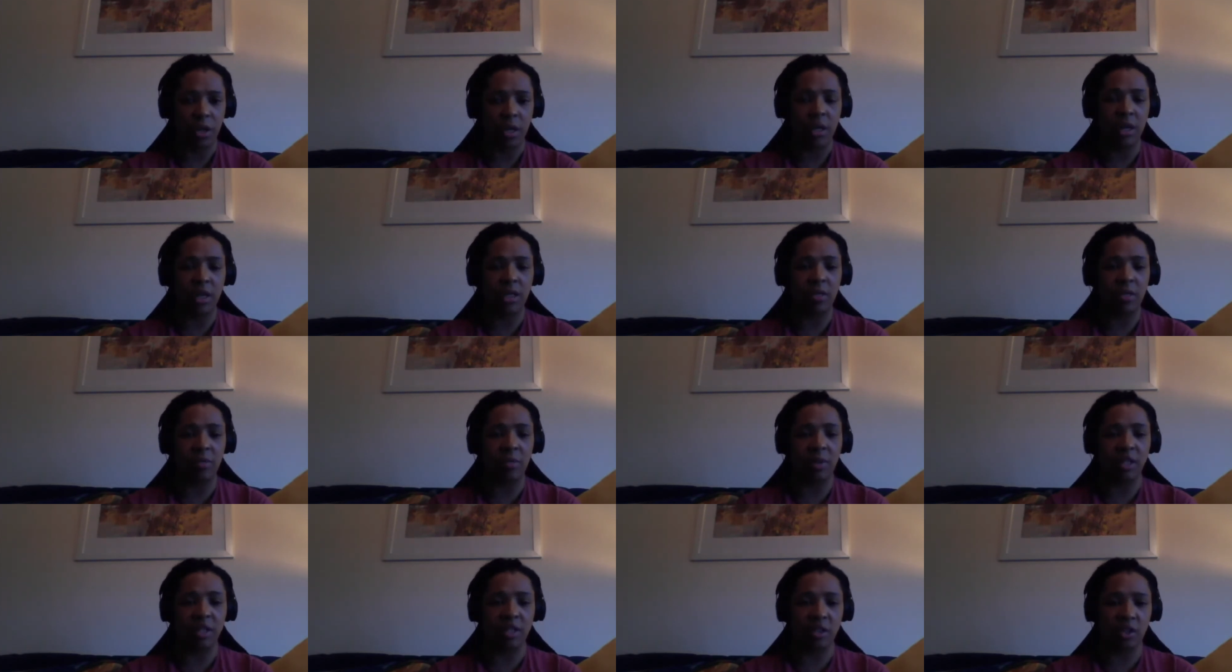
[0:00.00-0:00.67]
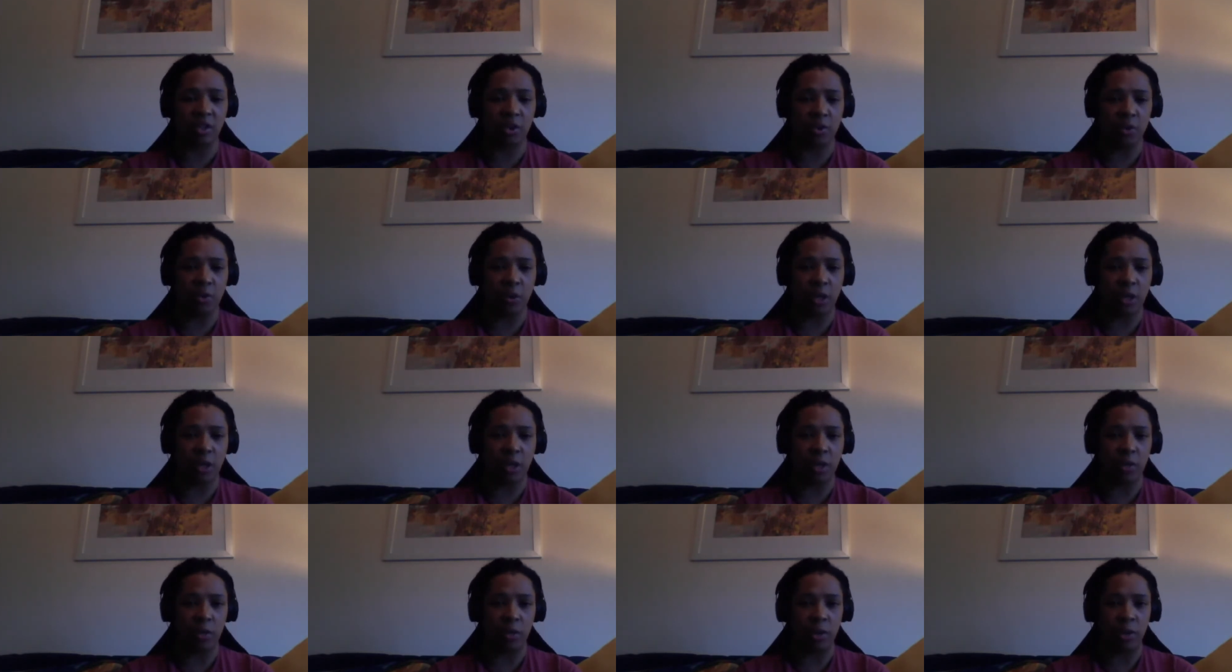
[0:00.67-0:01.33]
In as much as
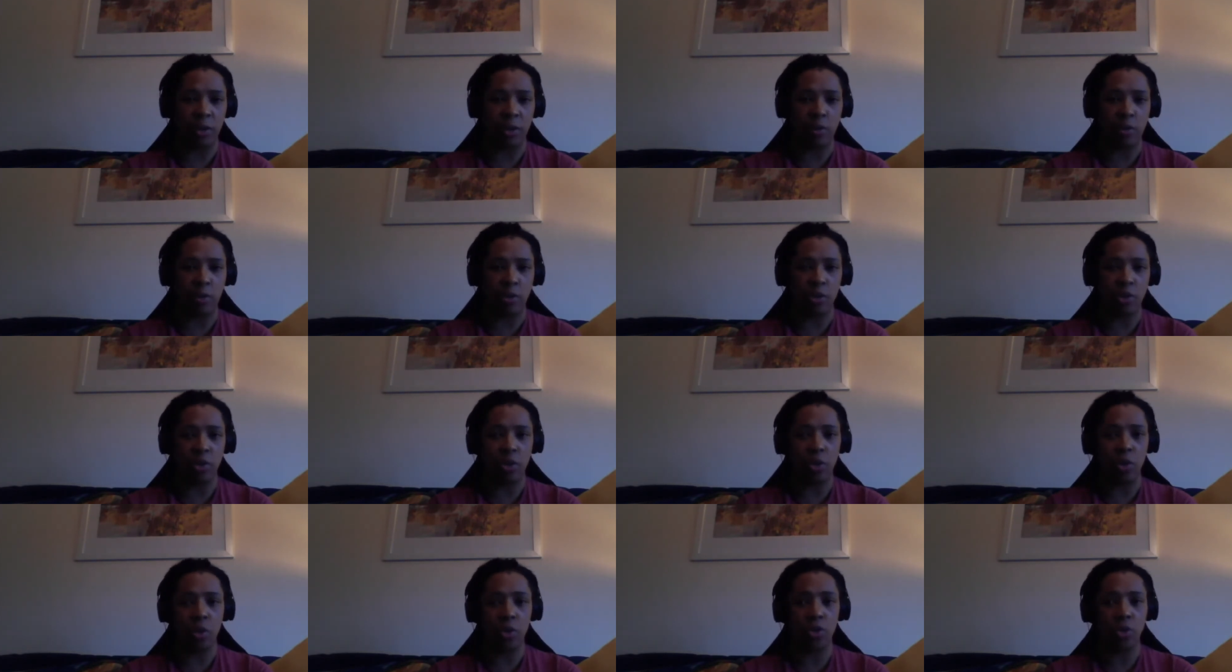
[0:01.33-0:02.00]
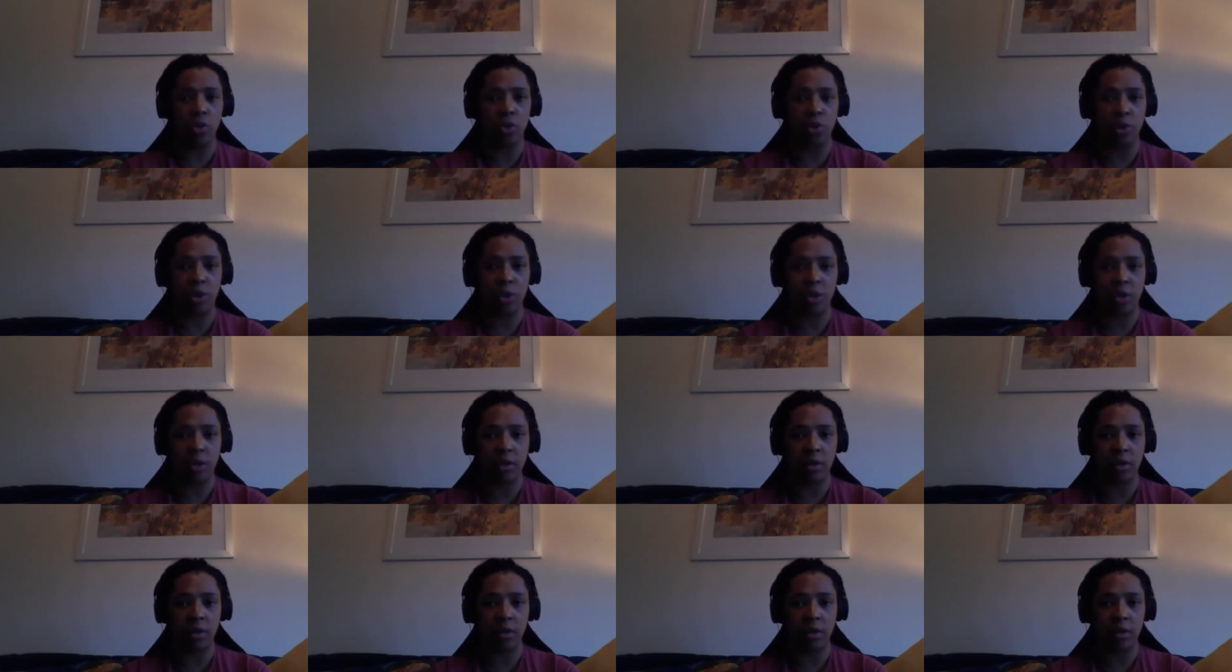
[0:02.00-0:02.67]
we saw
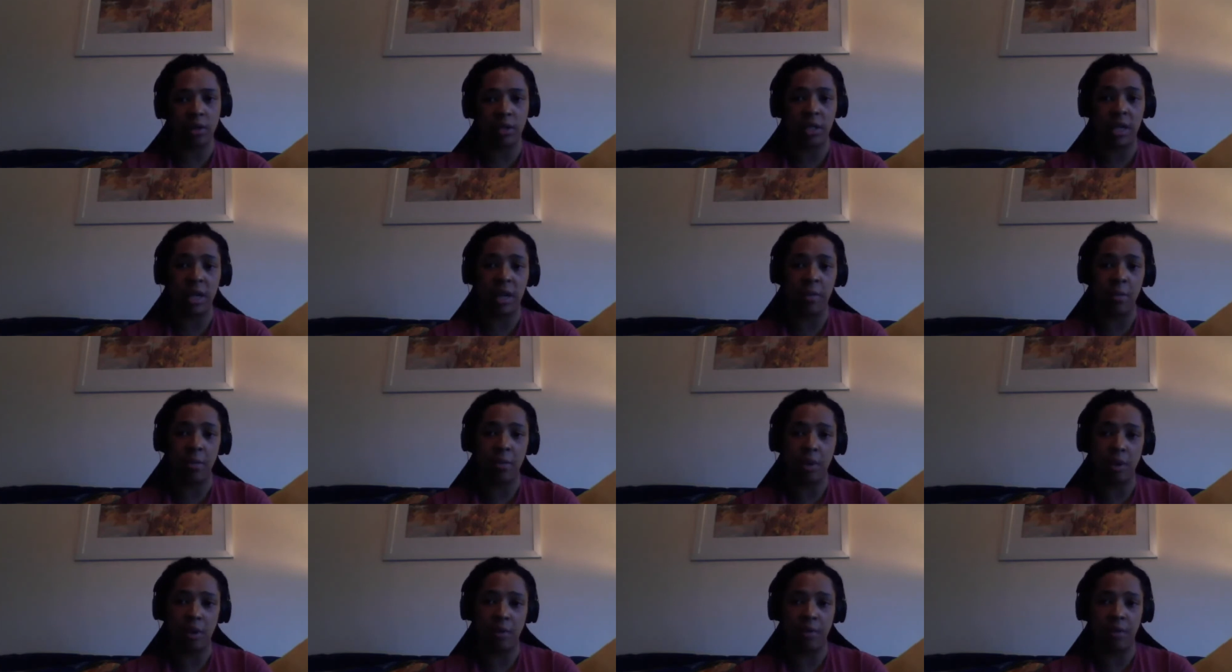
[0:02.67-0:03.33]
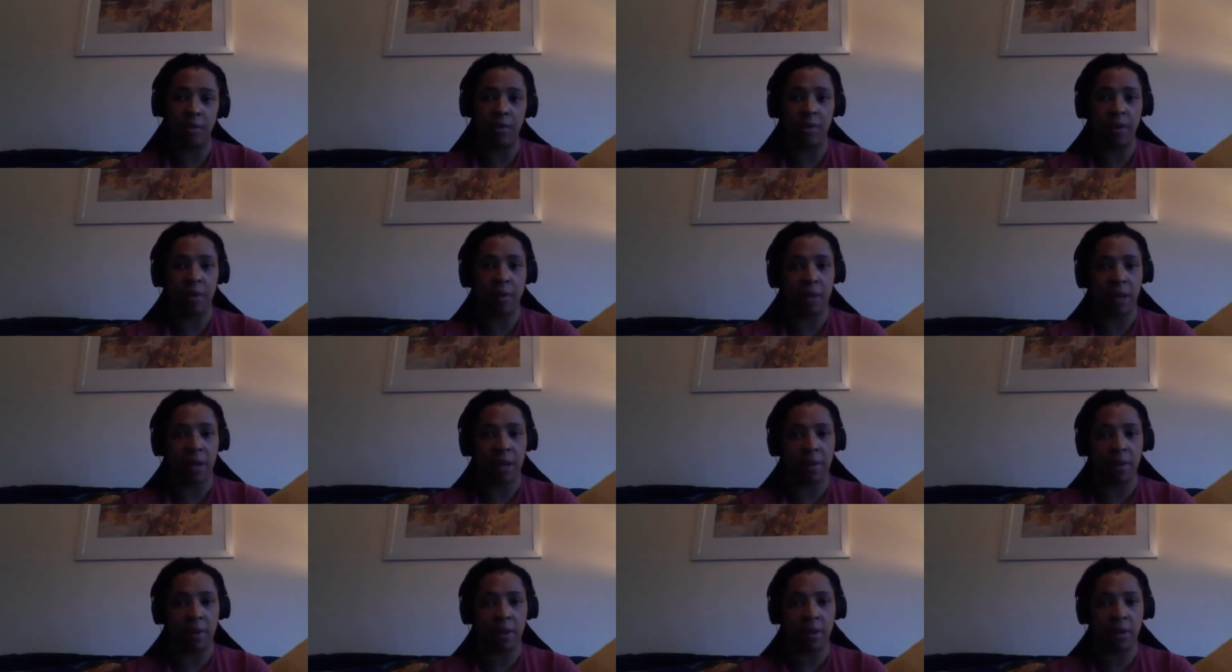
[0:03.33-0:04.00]
during the time of the
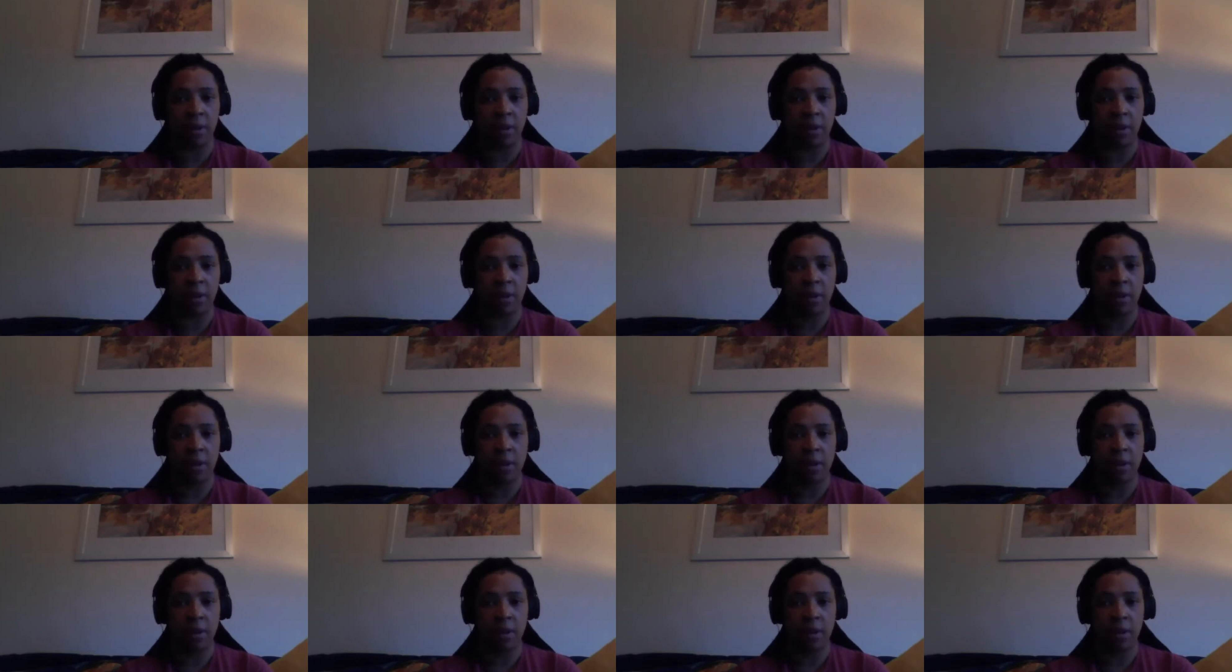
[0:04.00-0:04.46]
famine, I mean,